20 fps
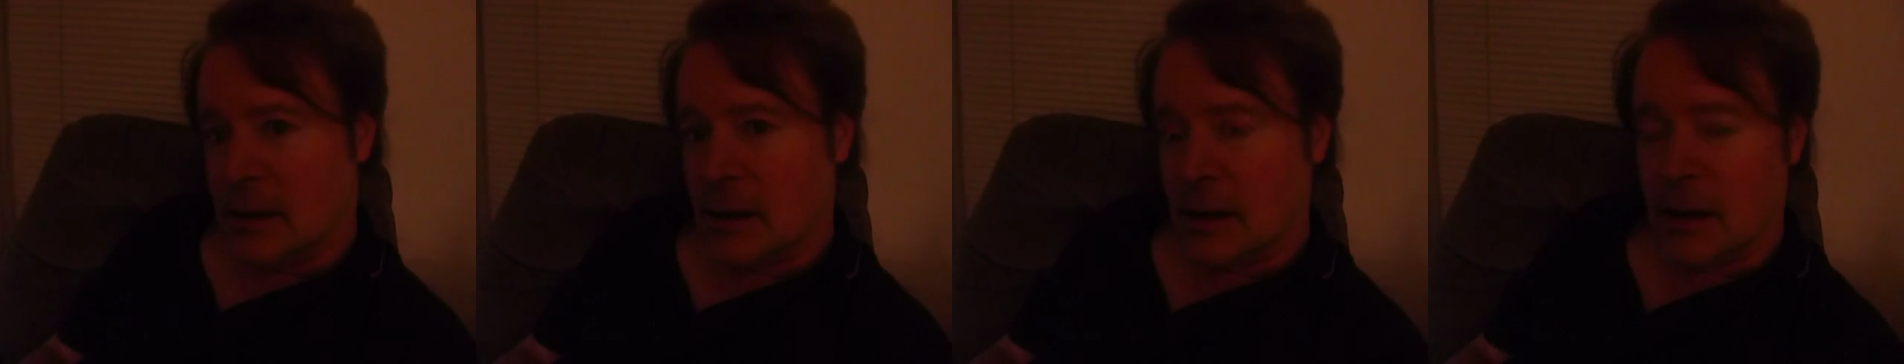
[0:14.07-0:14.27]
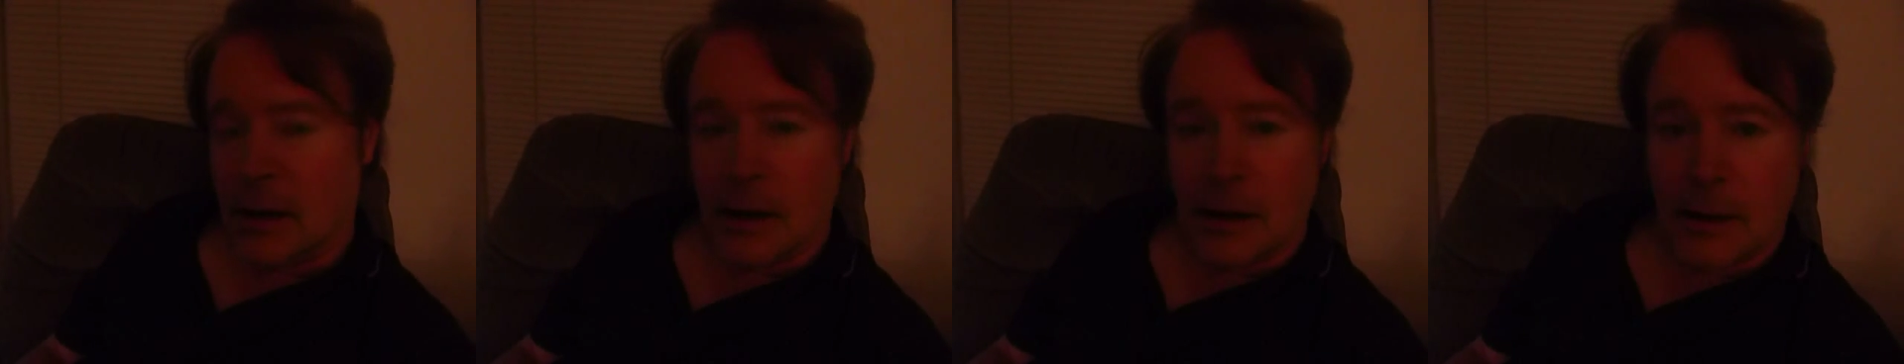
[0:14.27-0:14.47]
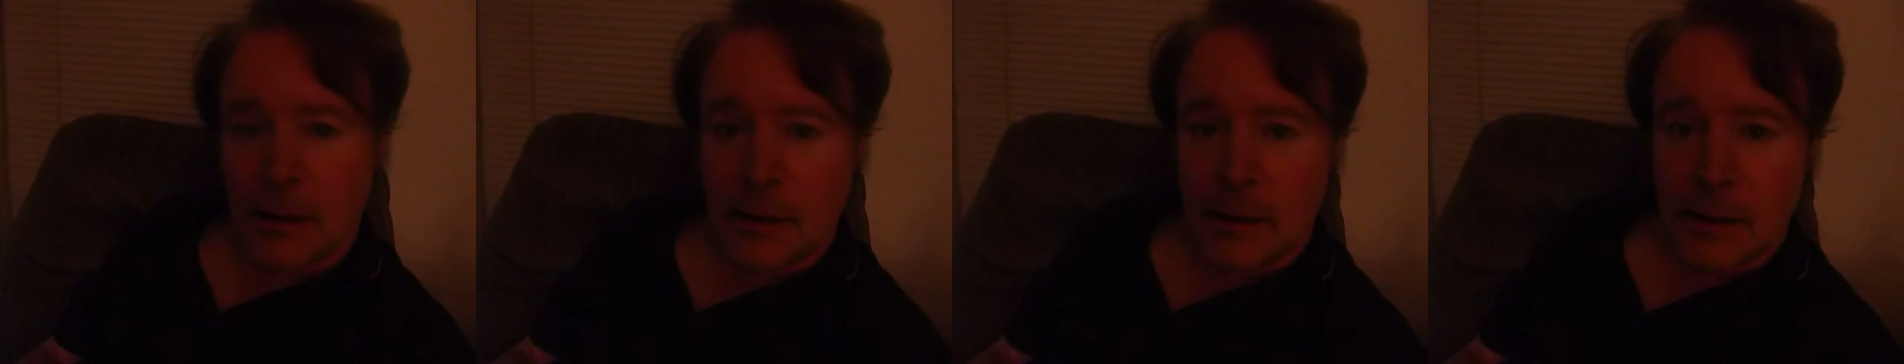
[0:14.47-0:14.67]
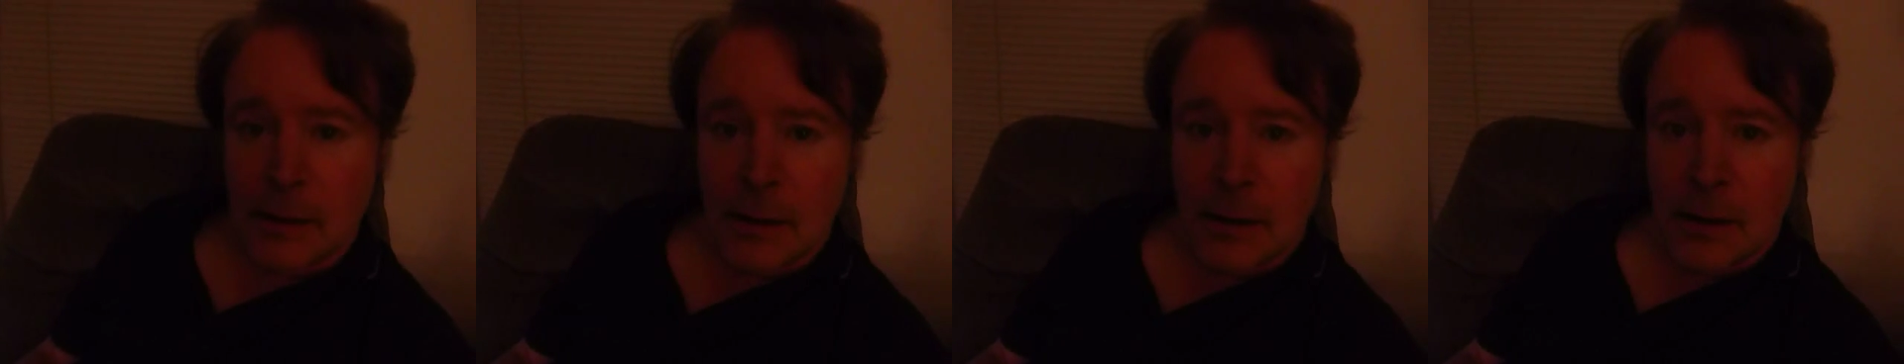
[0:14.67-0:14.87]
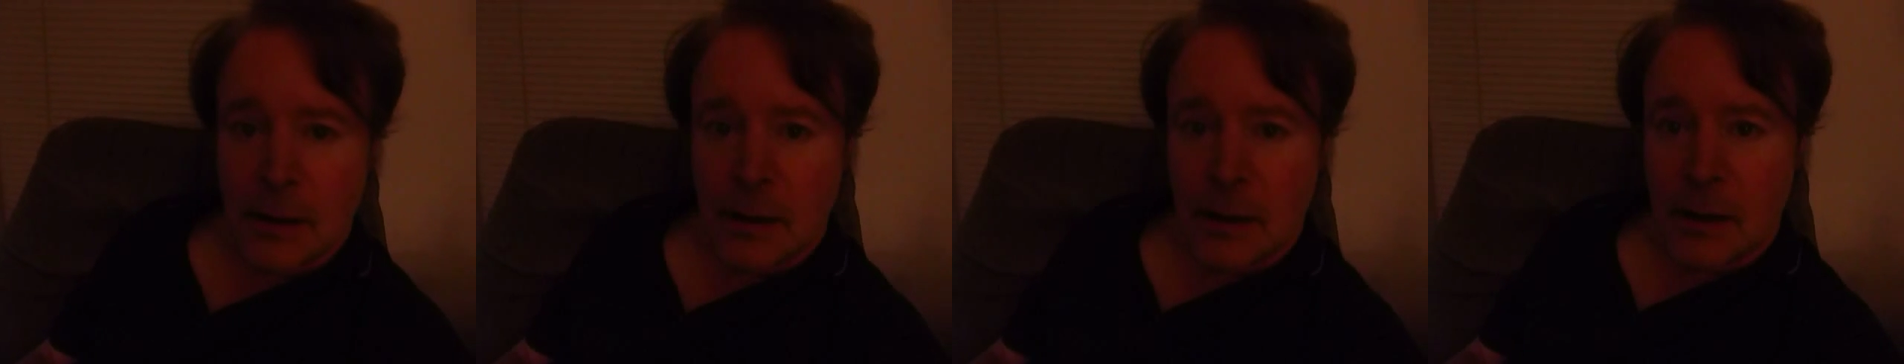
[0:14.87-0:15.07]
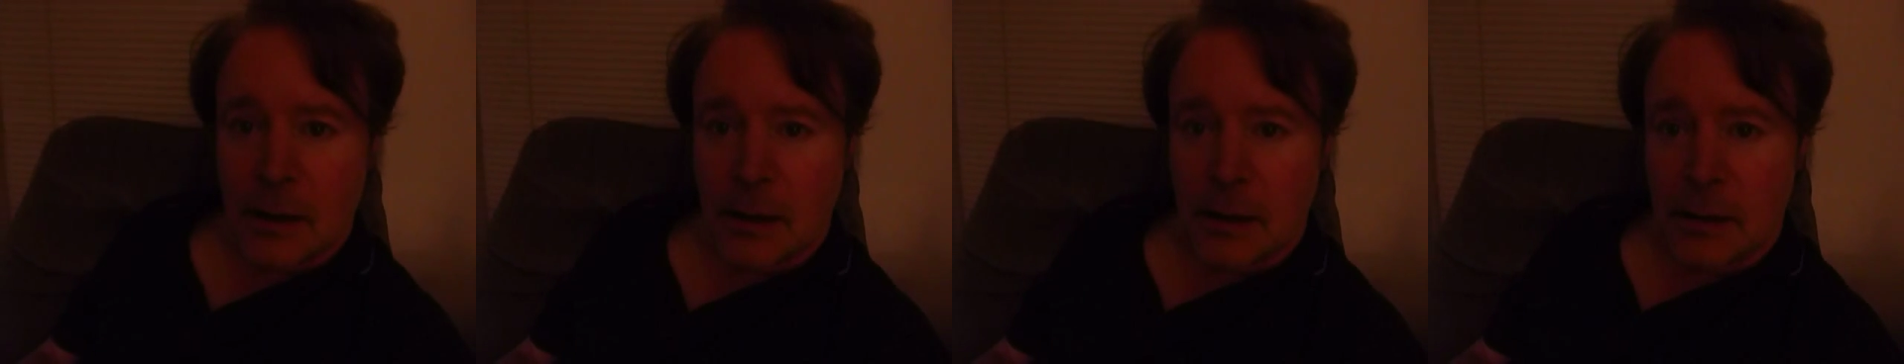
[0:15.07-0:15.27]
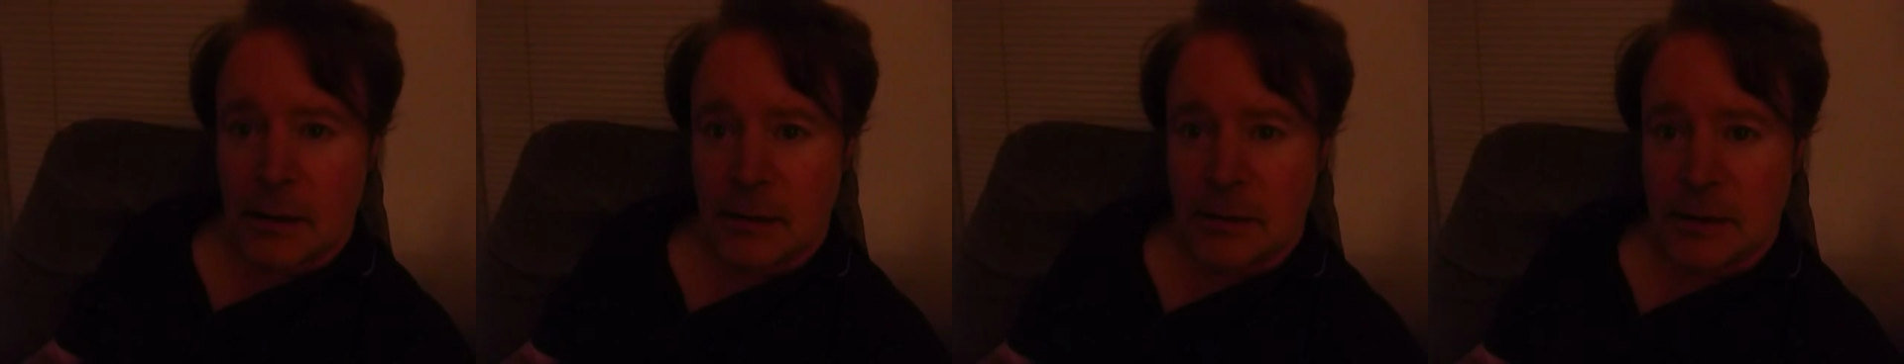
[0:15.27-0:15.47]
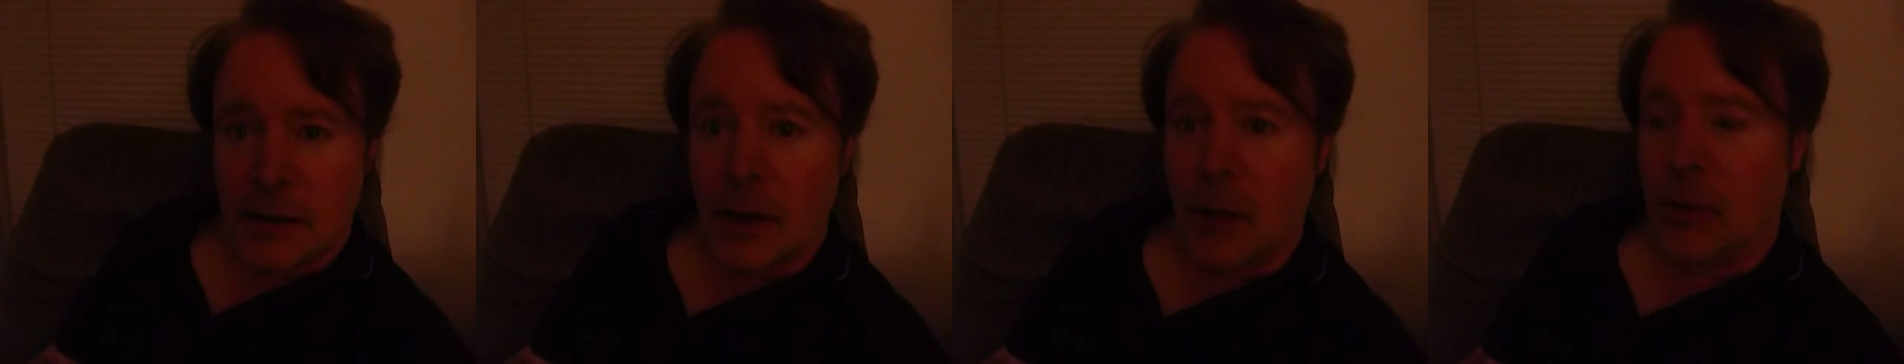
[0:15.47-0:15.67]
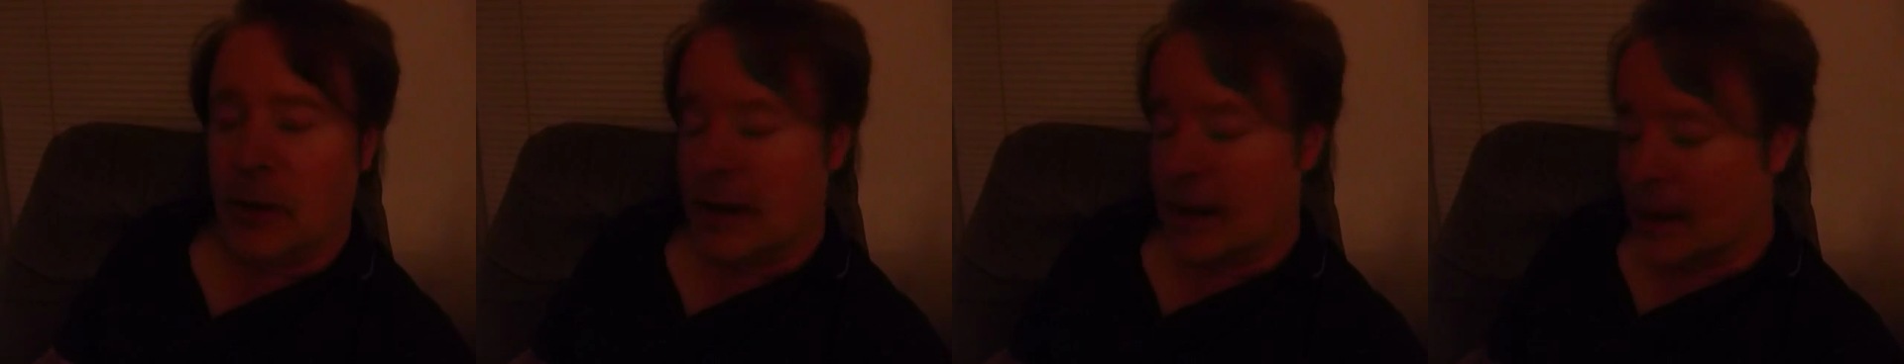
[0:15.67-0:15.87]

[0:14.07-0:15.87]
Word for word: uh, not only